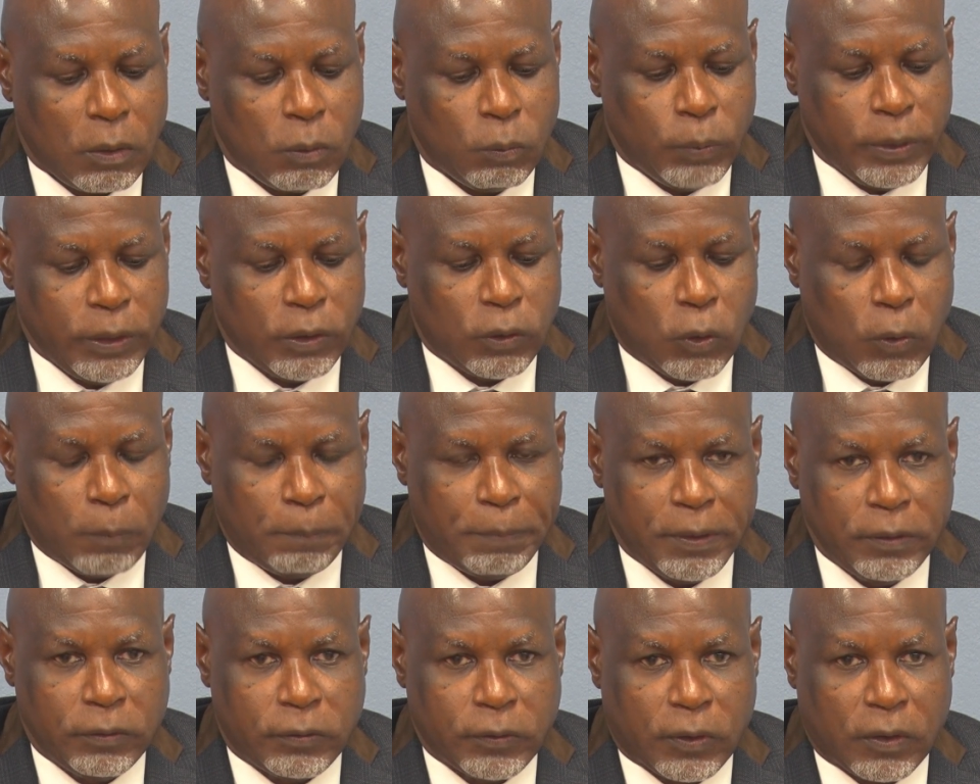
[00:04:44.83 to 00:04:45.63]
We're
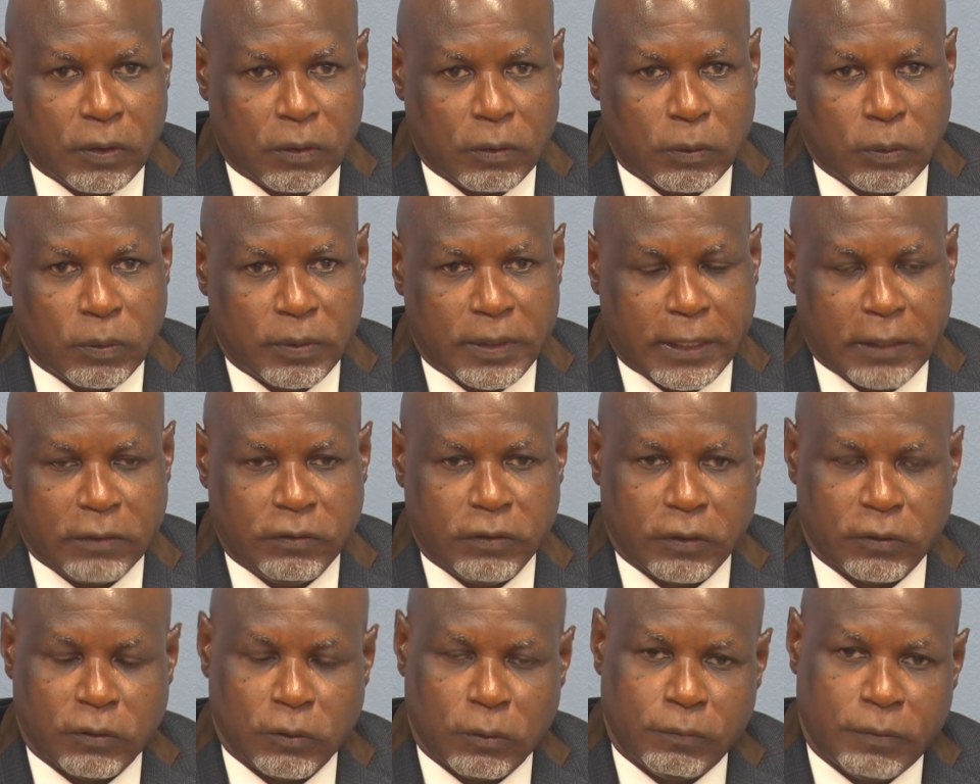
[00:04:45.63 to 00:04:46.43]
hoping to conclude that
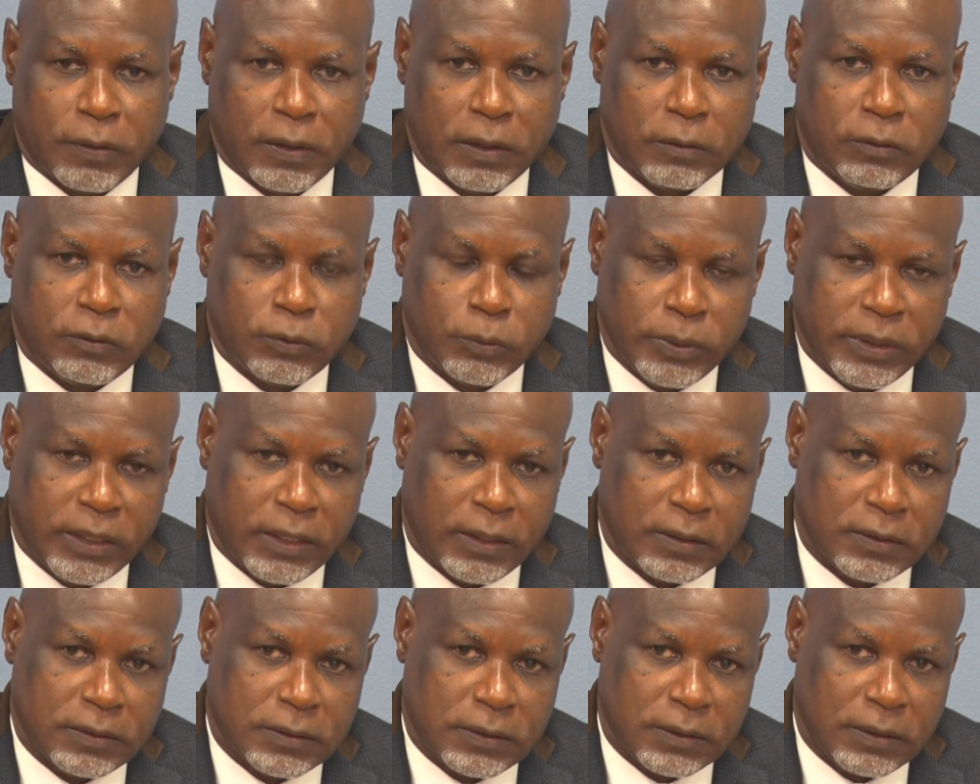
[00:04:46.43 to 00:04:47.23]
just over 2
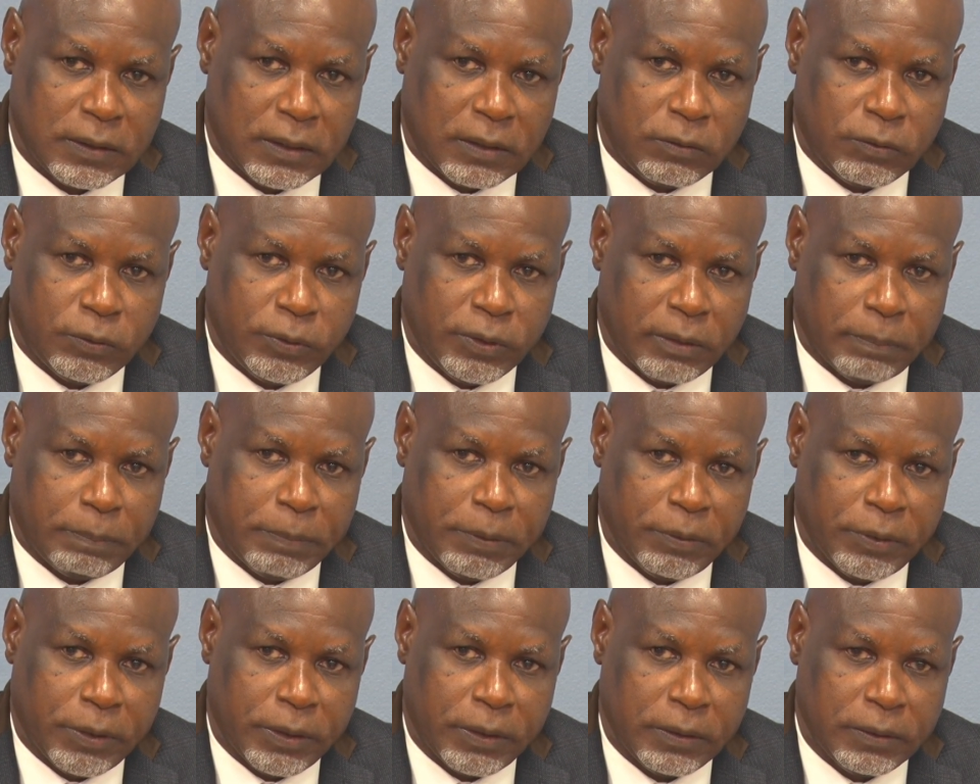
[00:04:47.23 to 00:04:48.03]
years, a 2-year
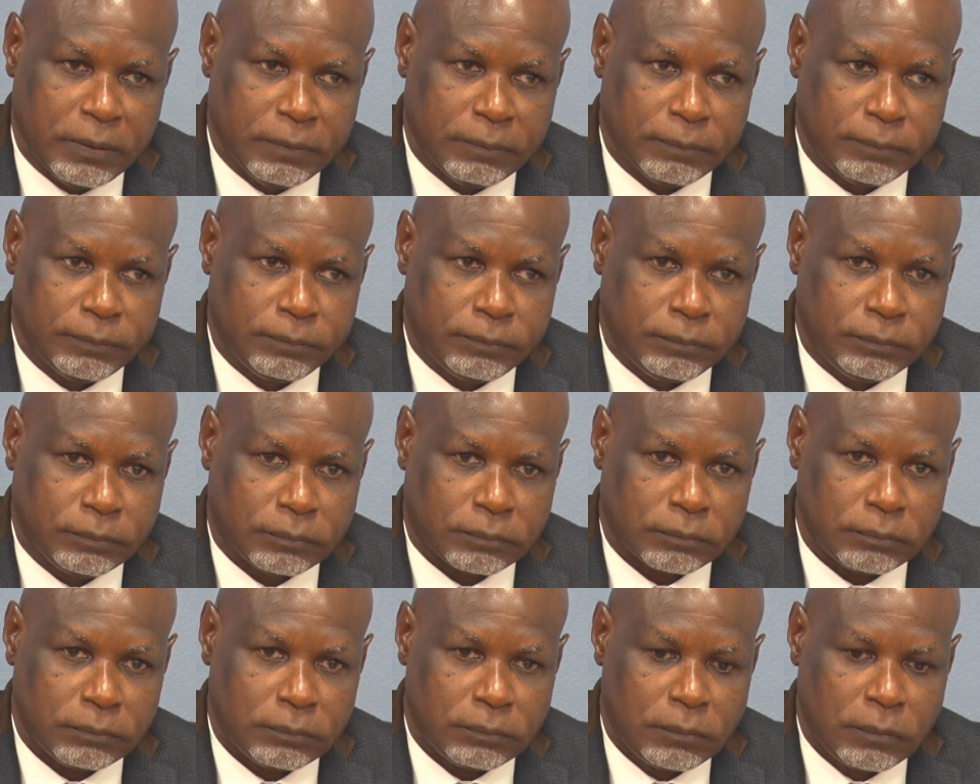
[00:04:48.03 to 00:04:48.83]
period.
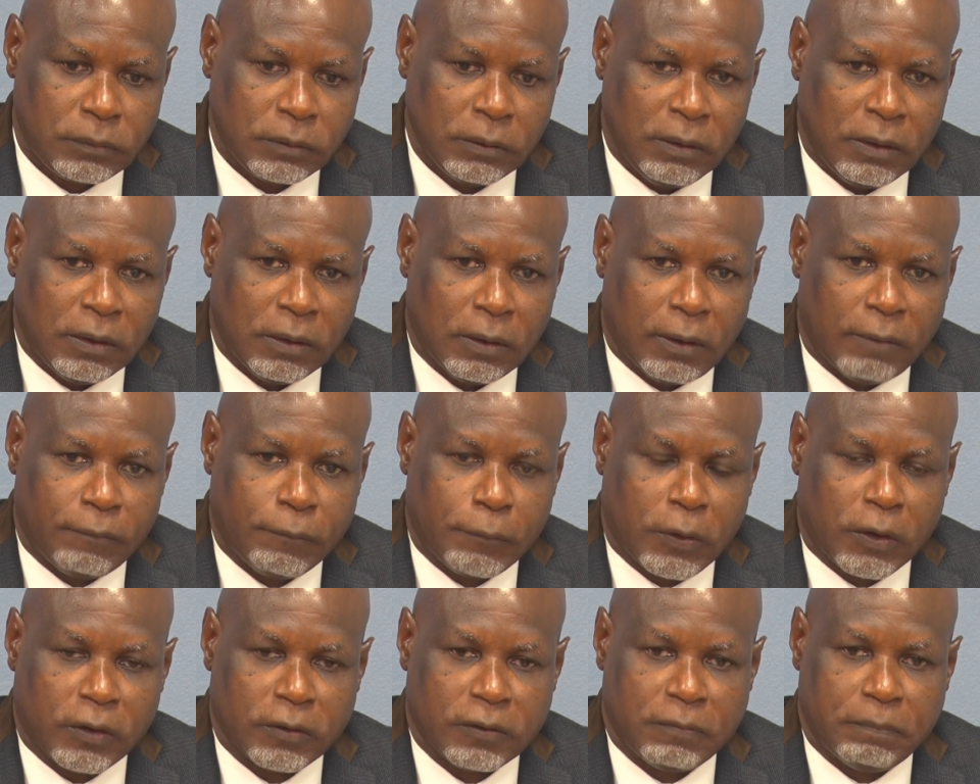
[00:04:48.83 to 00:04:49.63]

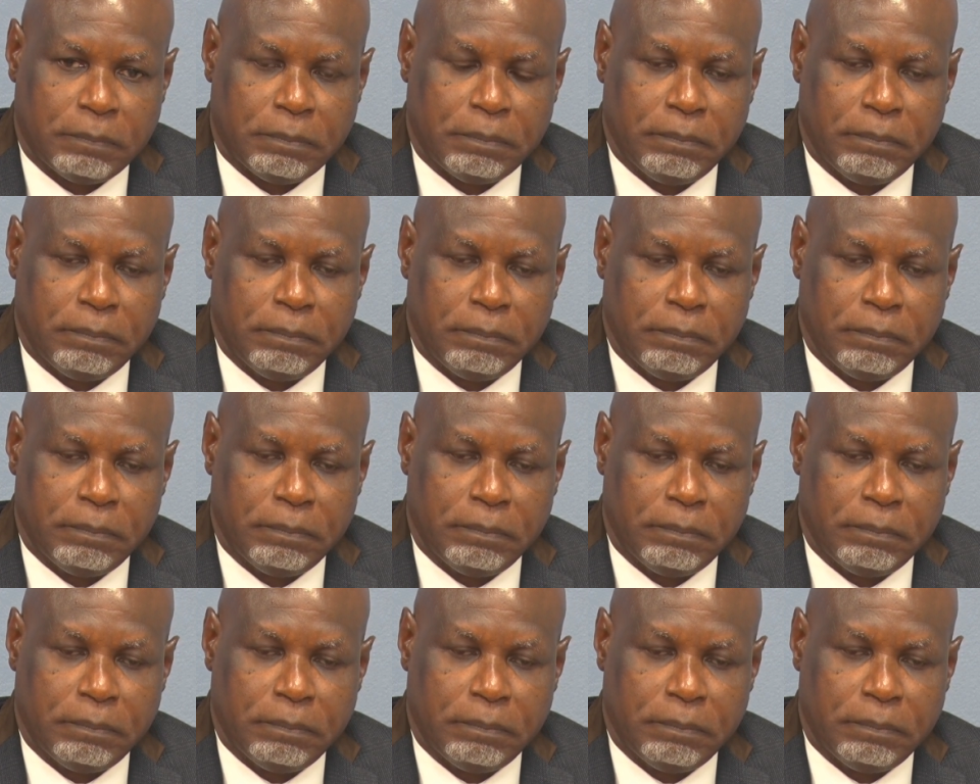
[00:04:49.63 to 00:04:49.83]
Of course,